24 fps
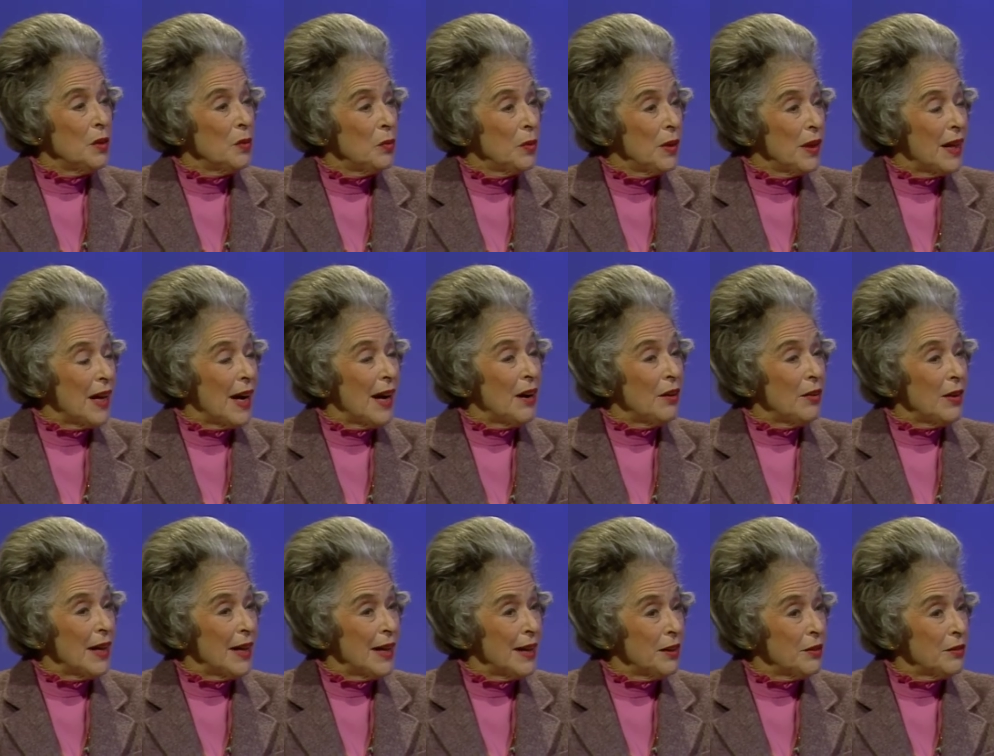without
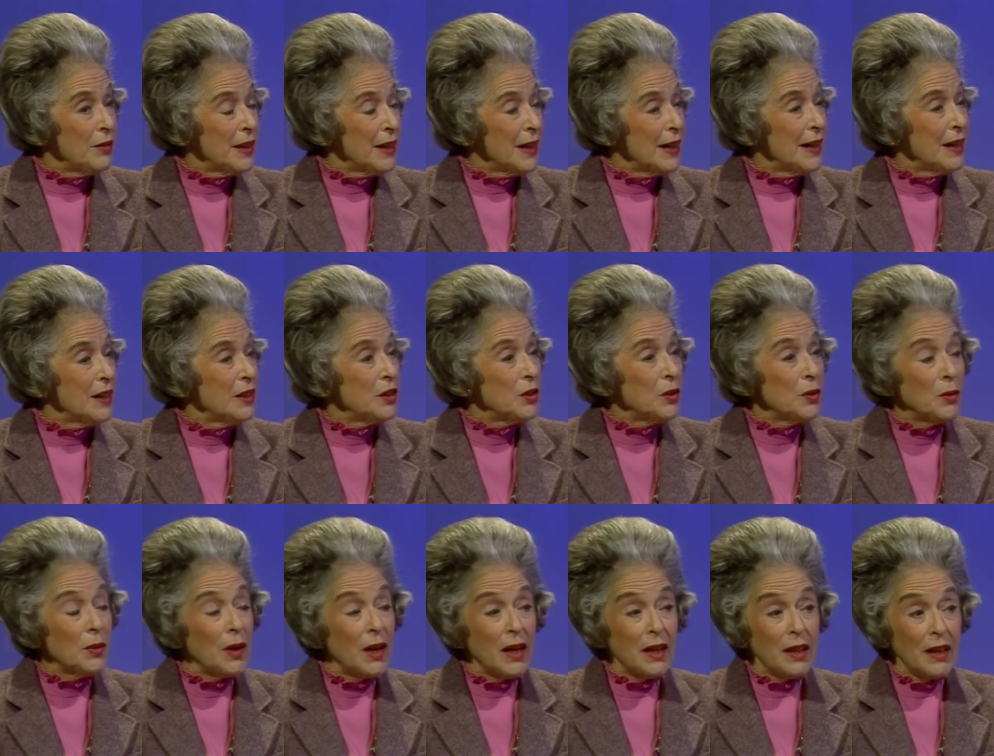entering
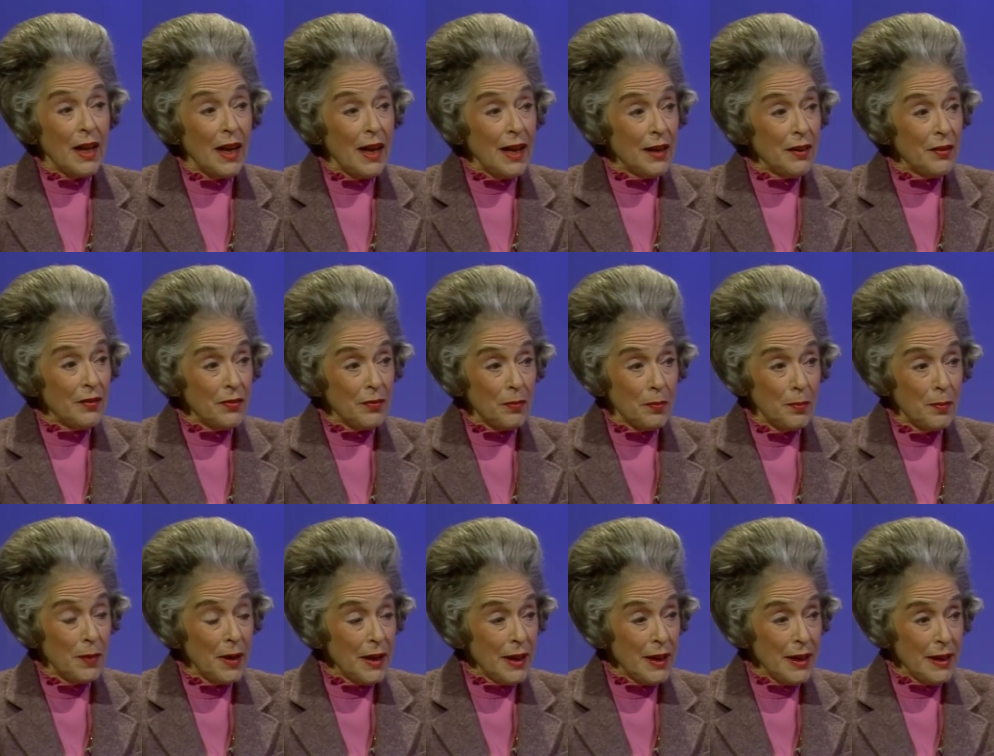into a lot of
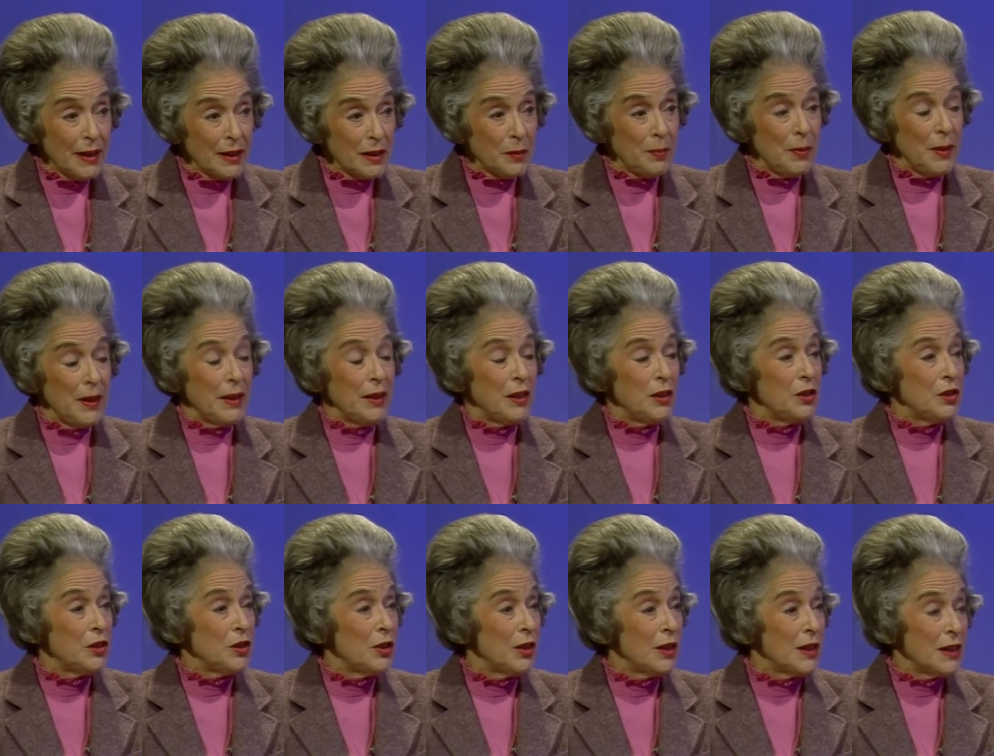money
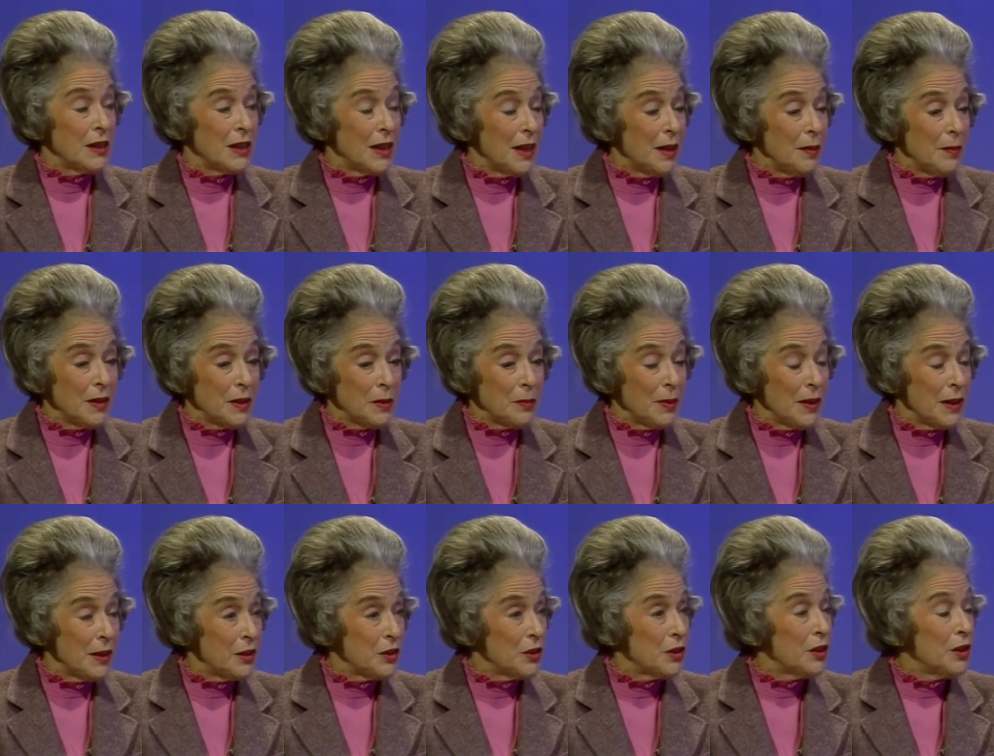expenditure and time
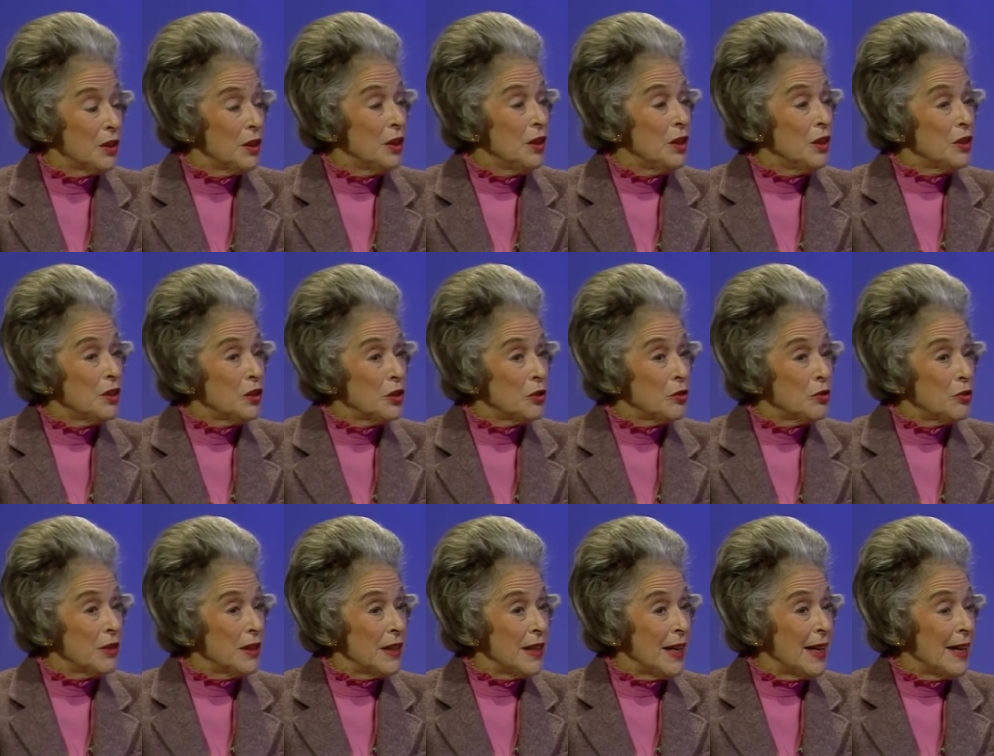expenditure to
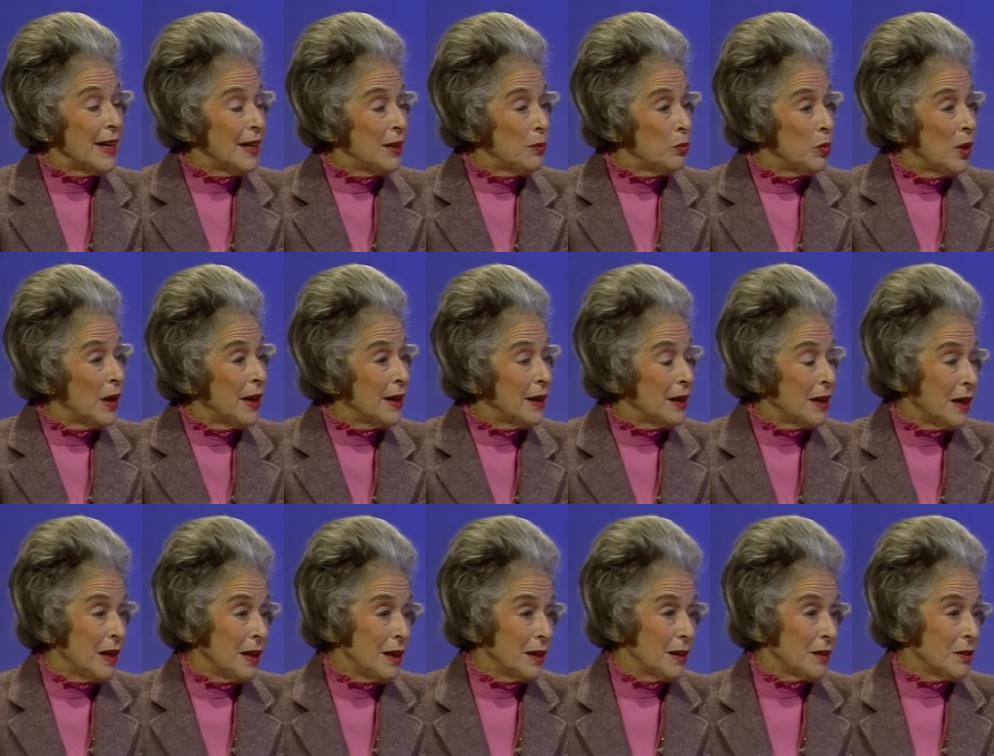create
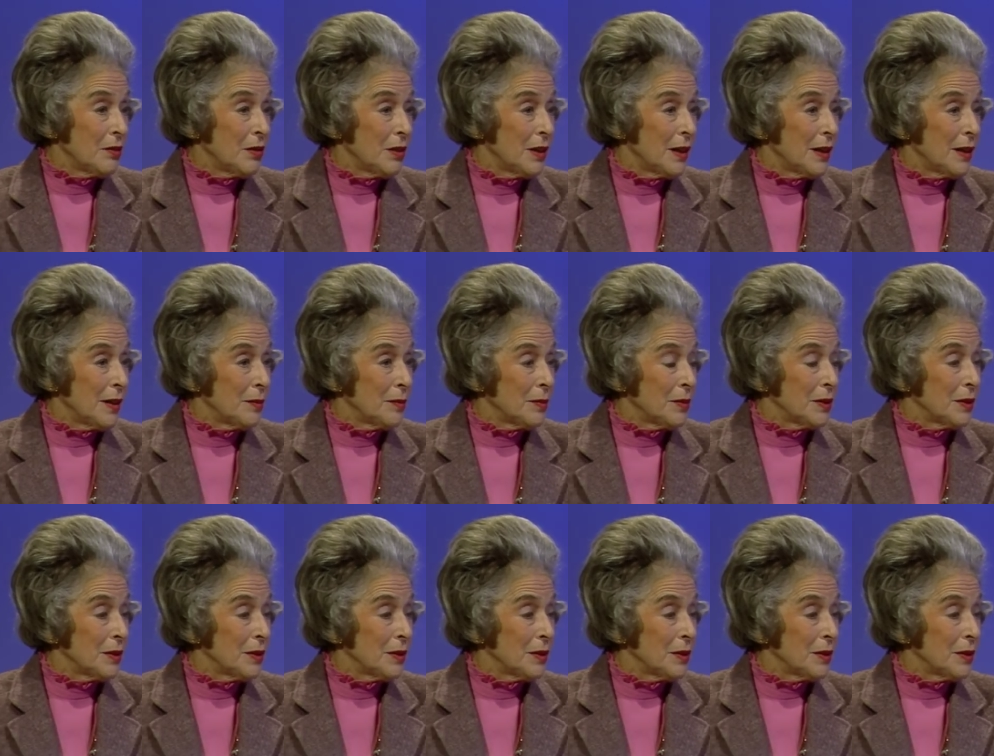white-collar crimes.